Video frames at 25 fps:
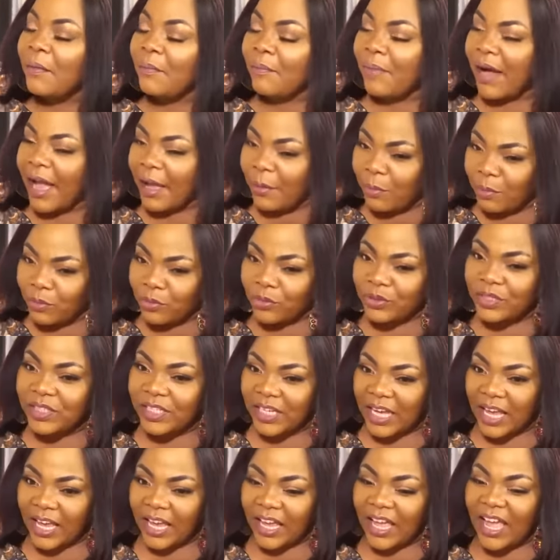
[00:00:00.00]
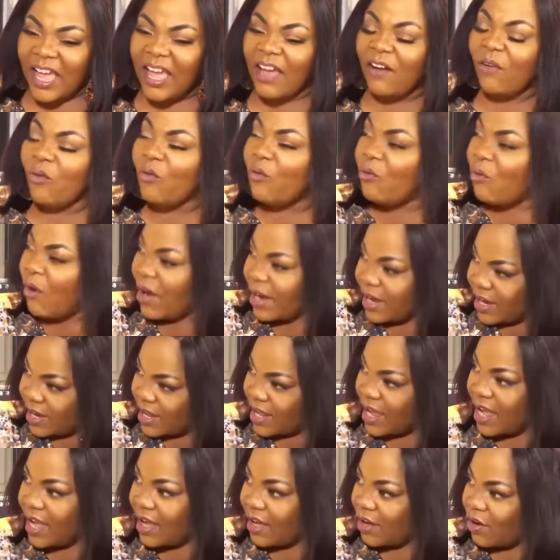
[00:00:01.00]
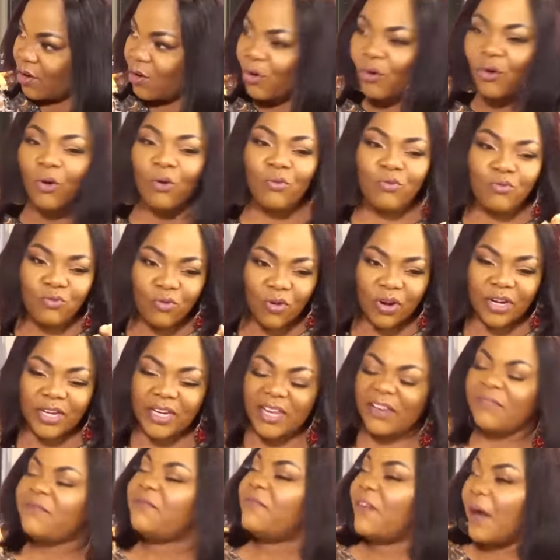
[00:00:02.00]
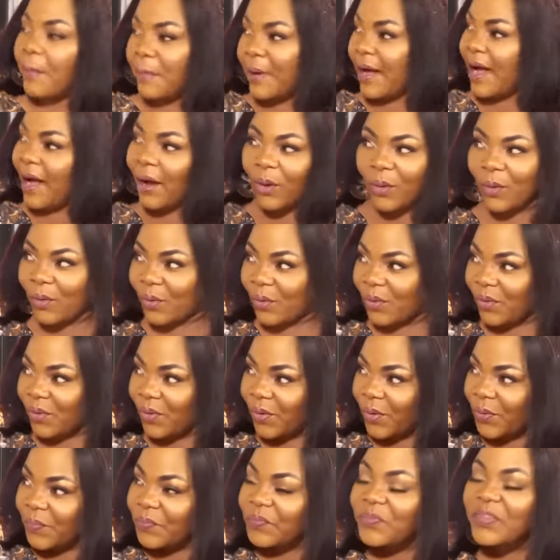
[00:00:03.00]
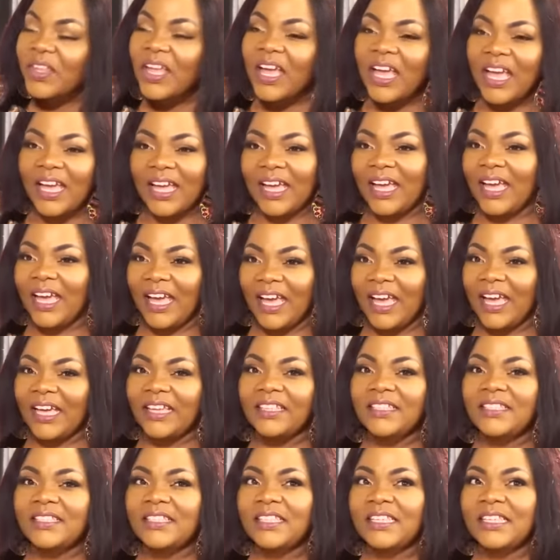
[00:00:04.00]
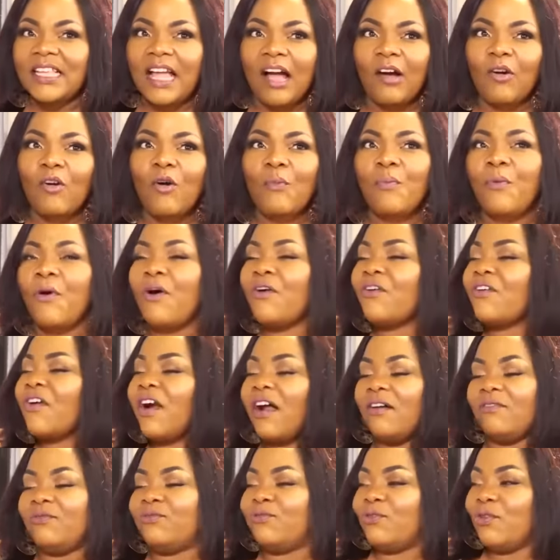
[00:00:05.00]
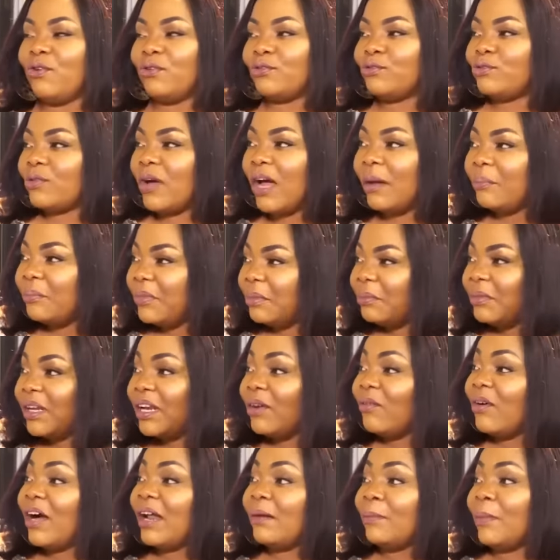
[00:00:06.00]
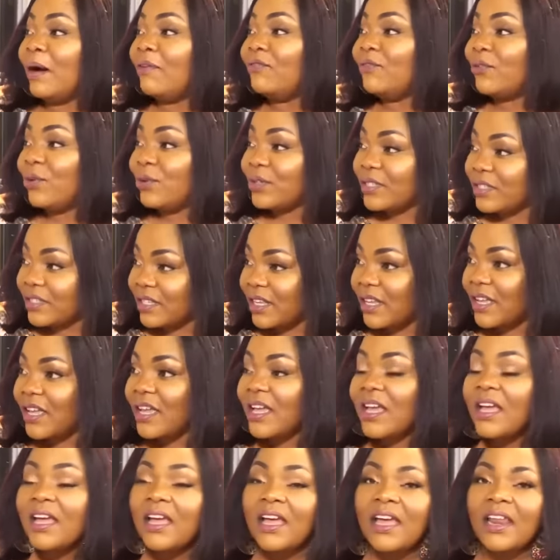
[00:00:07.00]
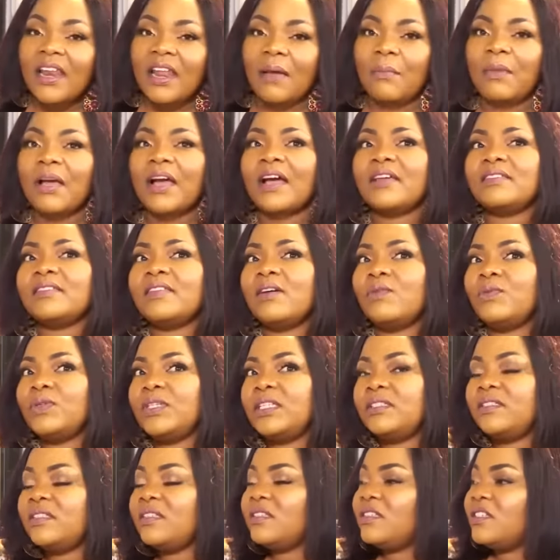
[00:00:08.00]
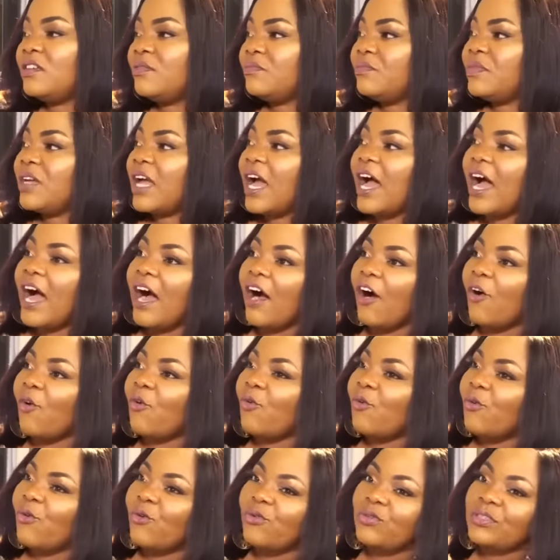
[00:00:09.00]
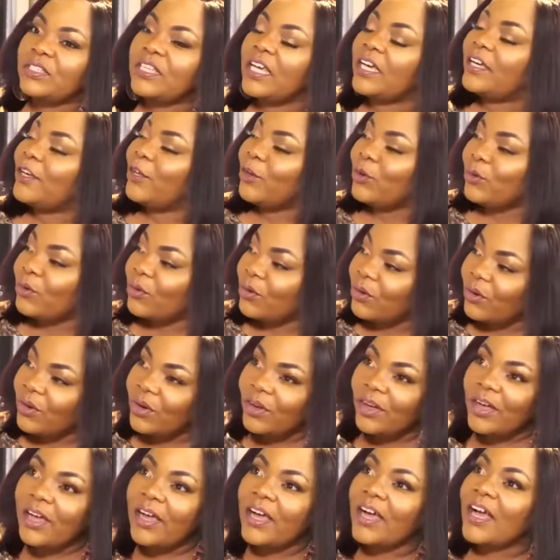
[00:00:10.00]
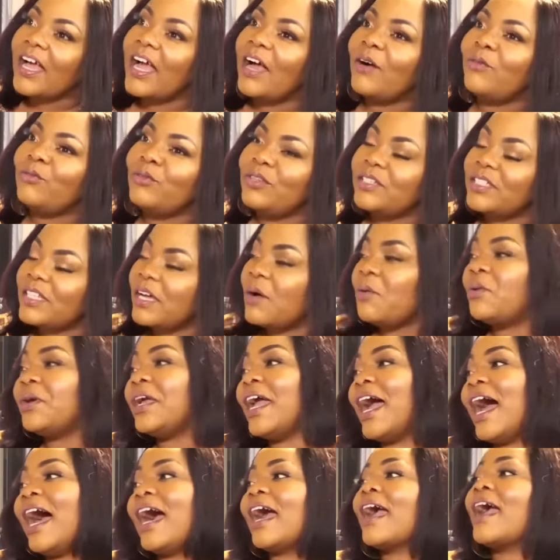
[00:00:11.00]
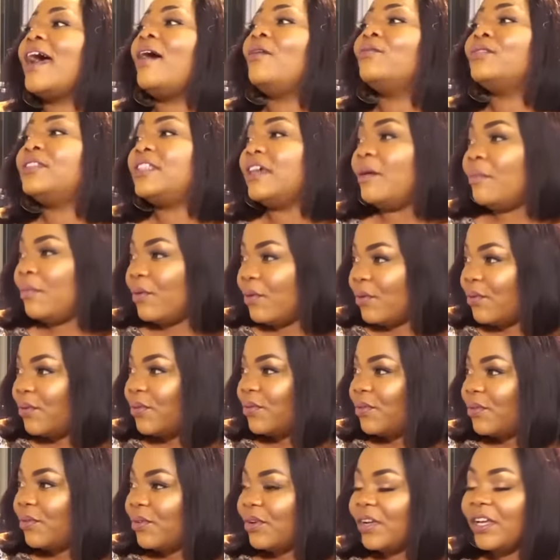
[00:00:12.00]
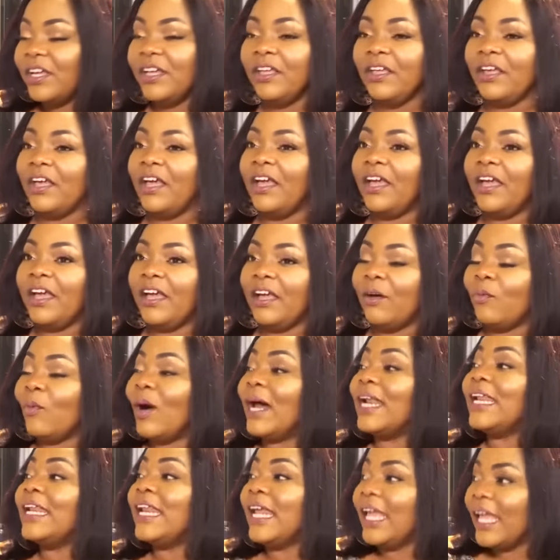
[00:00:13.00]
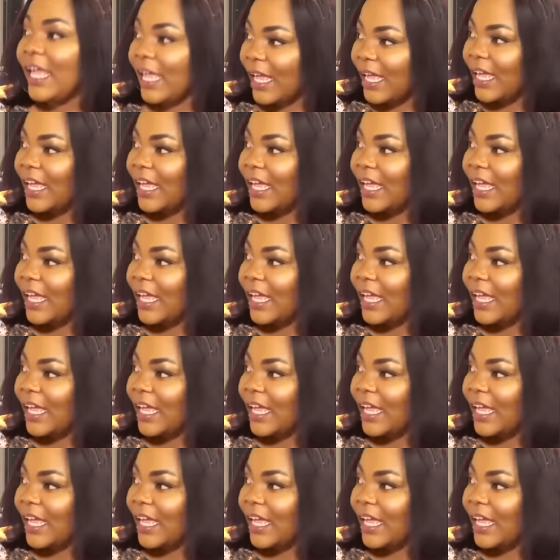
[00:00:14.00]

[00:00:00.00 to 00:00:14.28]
Bible say, and quenny, or woon ye fabaco. A hen, tin young coupon crown for, so I mean one my force. And make us say, oh, this is shimbia, oh, taking up. Kahun is we are accountable one day.